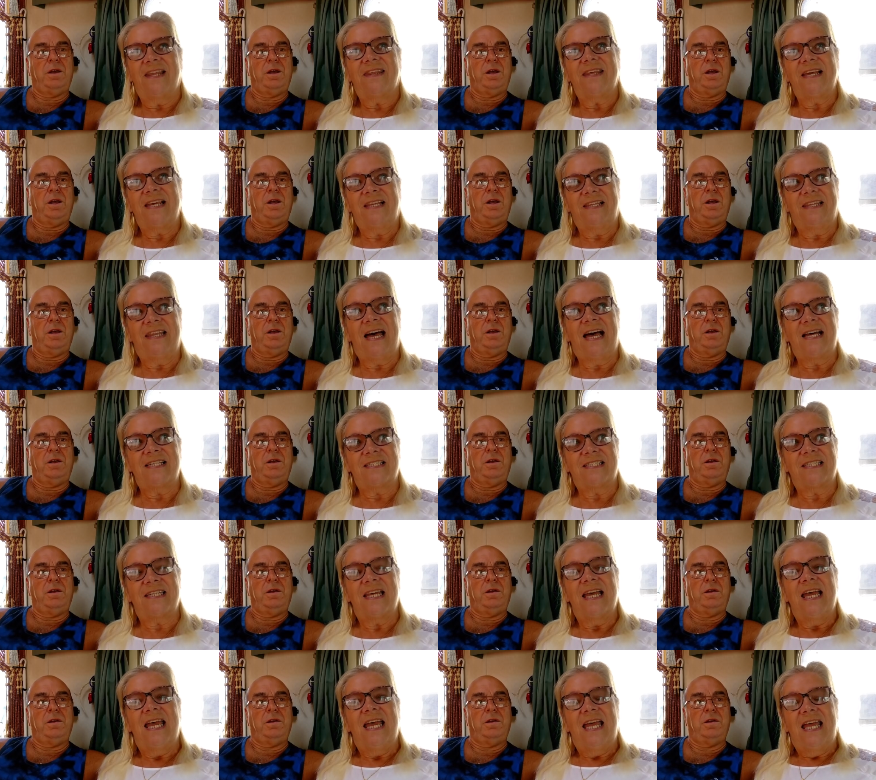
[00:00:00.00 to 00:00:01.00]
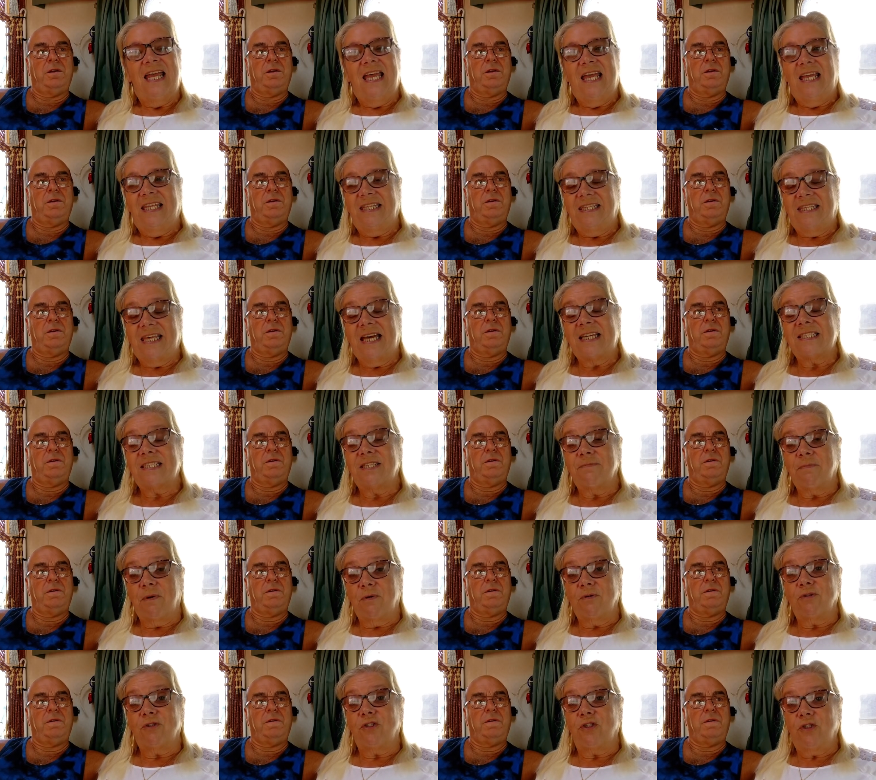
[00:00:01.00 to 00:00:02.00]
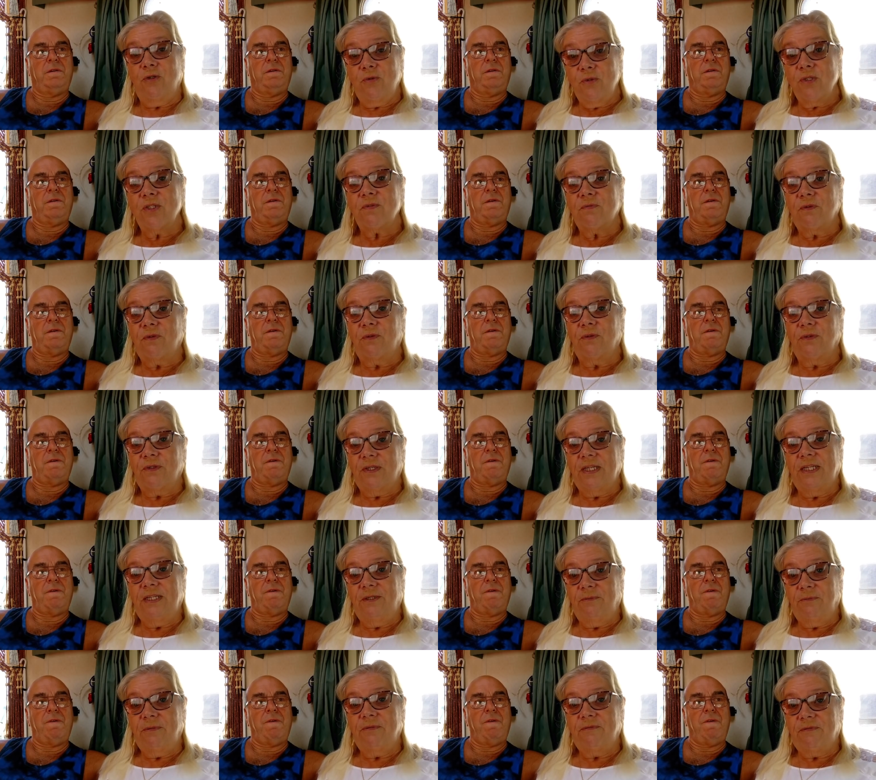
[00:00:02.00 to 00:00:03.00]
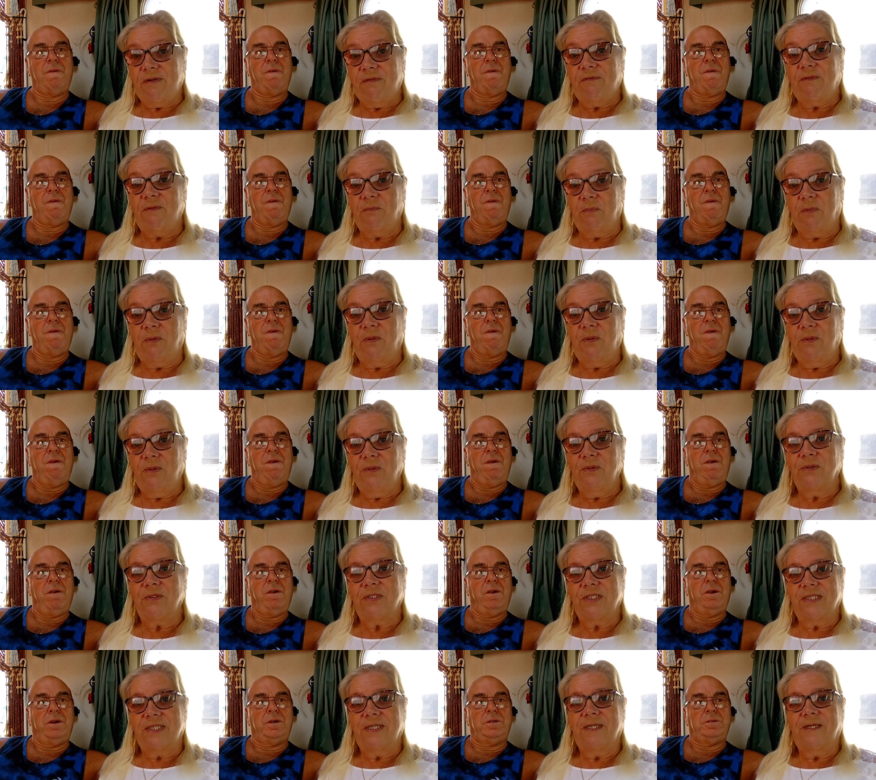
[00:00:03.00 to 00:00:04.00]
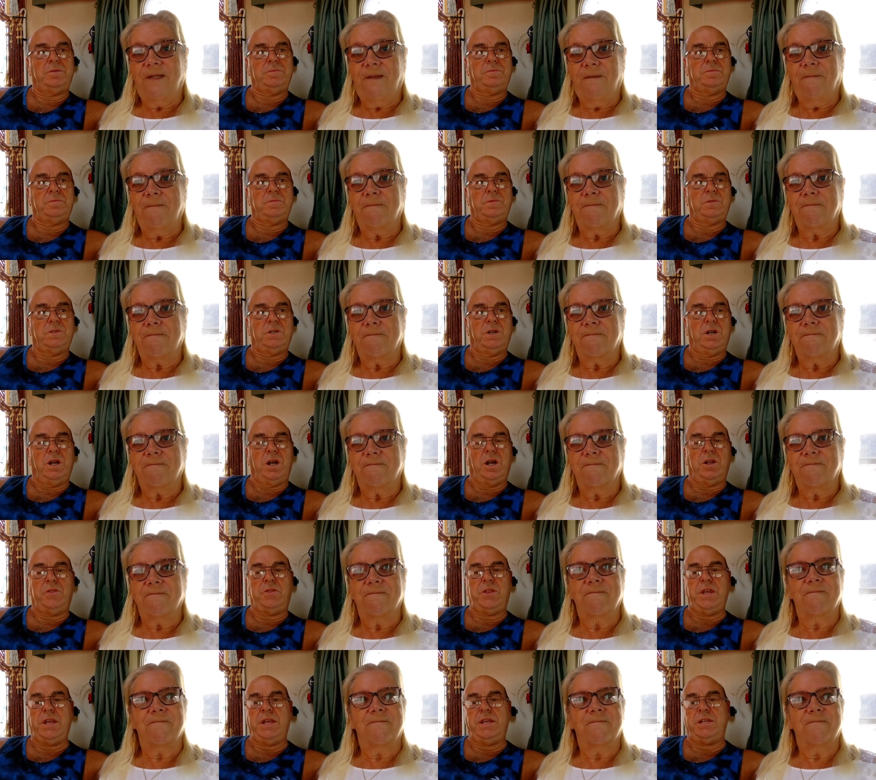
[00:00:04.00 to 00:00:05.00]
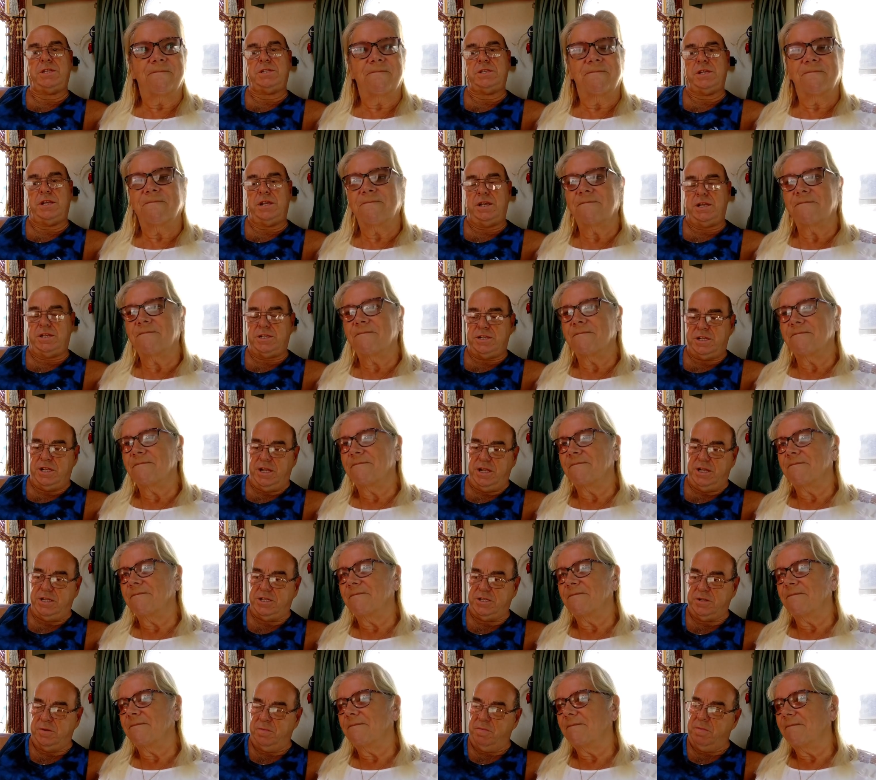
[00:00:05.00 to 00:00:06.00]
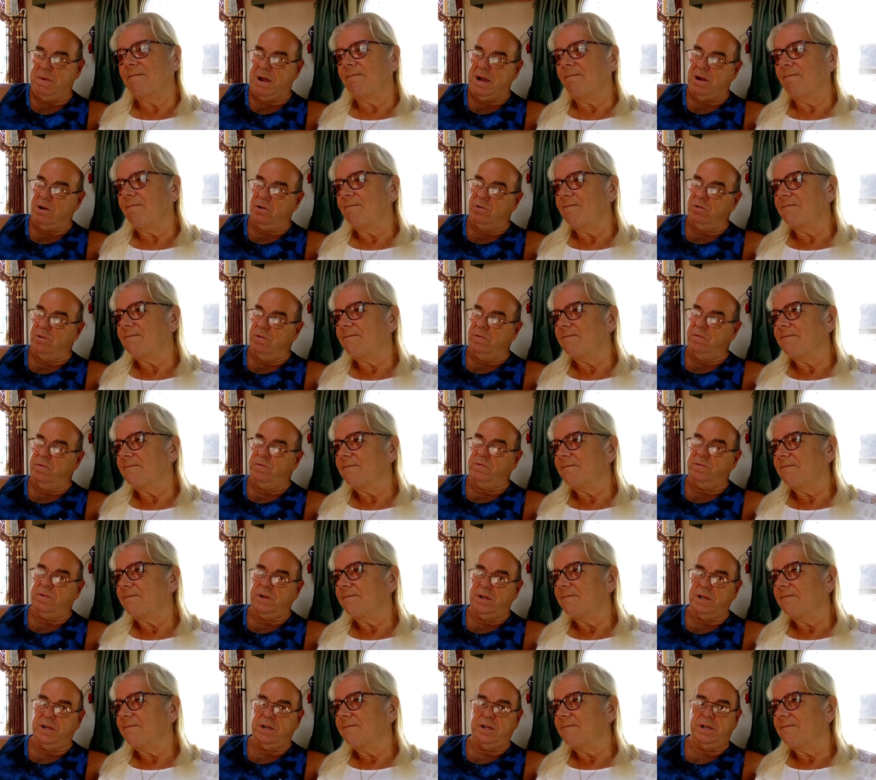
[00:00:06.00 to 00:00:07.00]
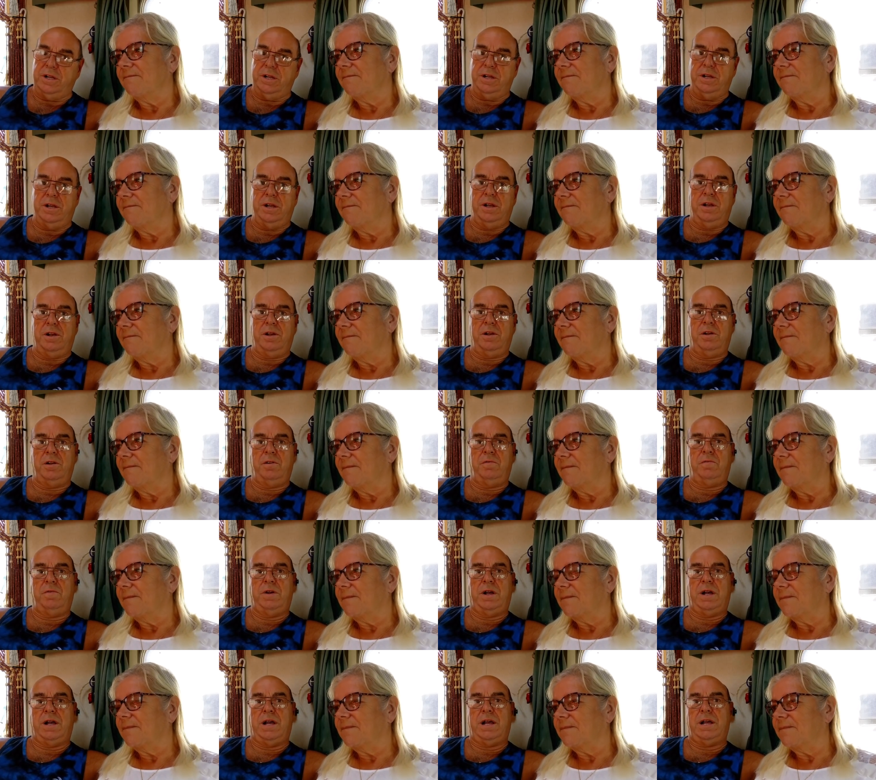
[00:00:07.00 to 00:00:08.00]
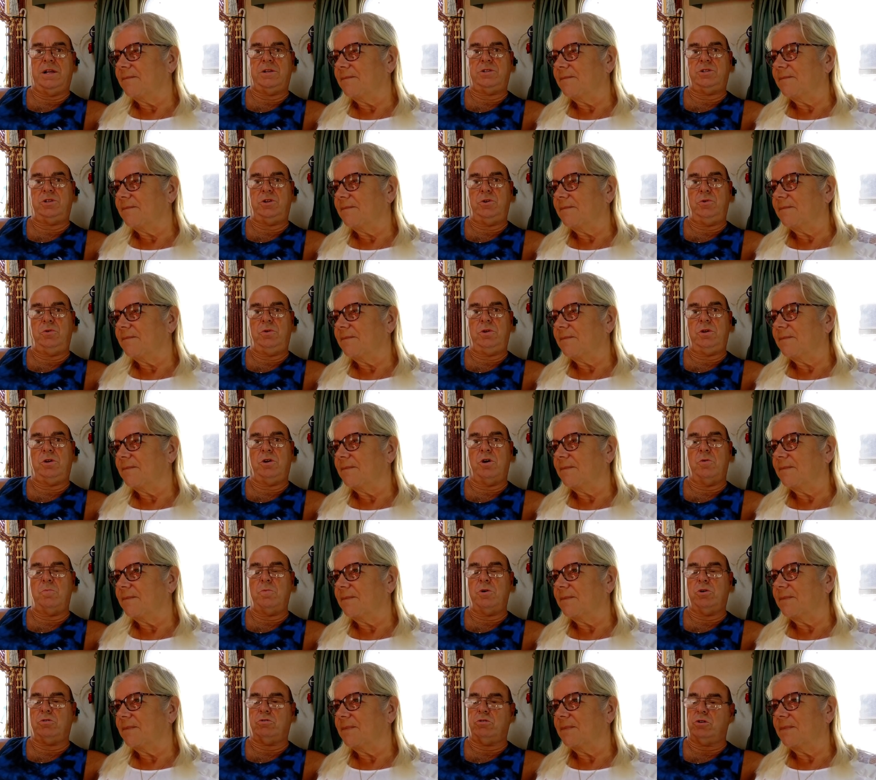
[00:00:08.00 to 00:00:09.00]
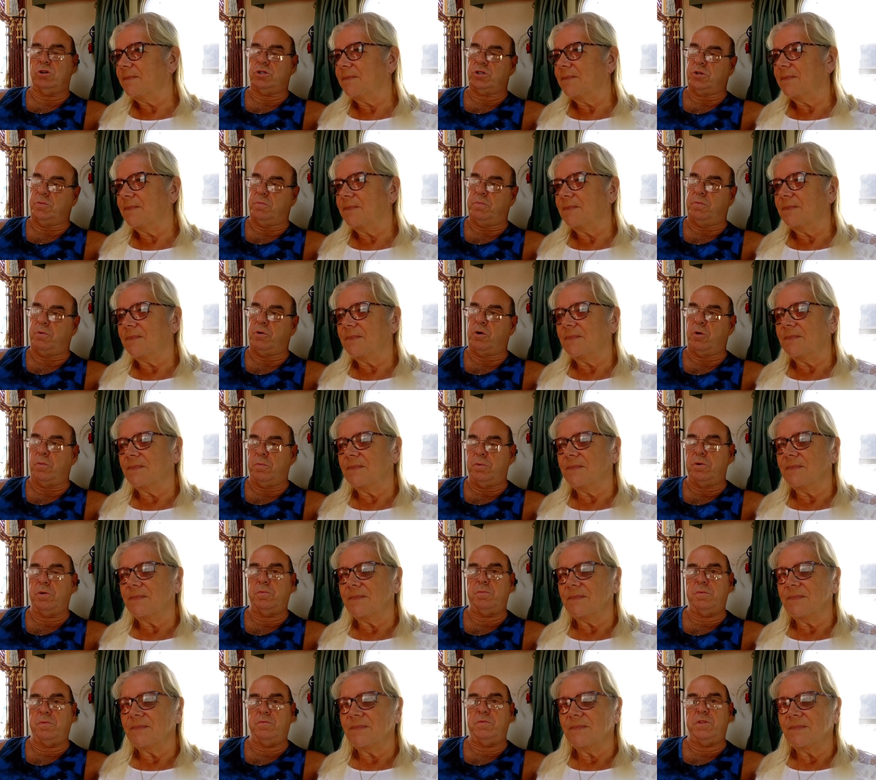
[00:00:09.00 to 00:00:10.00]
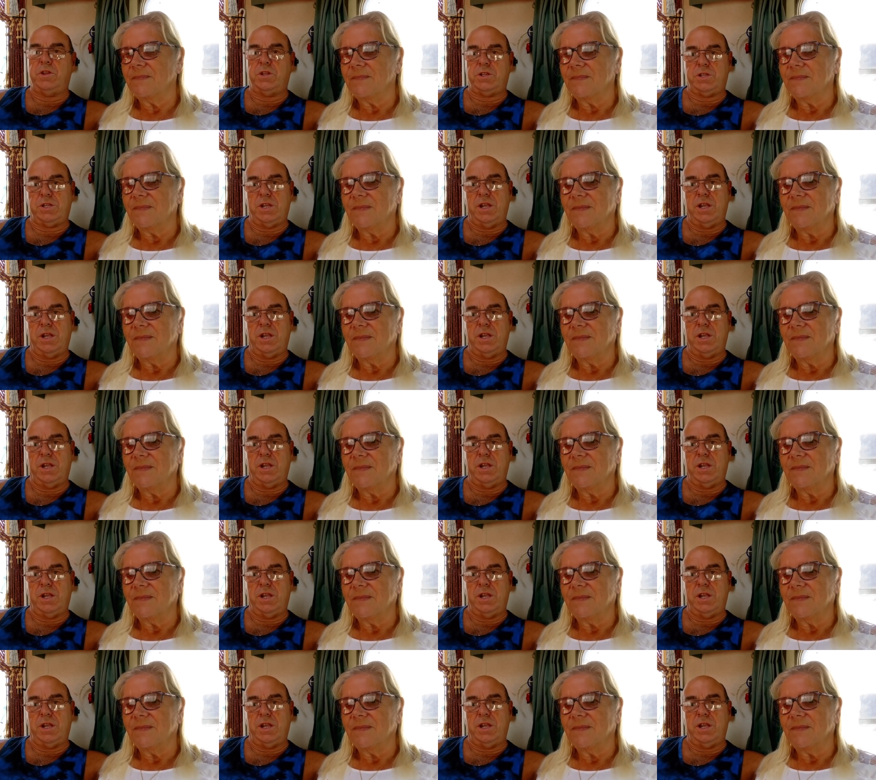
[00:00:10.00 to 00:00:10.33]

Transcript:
Speaker 1: I think that's that's the most useful thing we've ever bought.
Speaker 2: I think it's it's it's a matter of, eh, of as you come across a problem of the,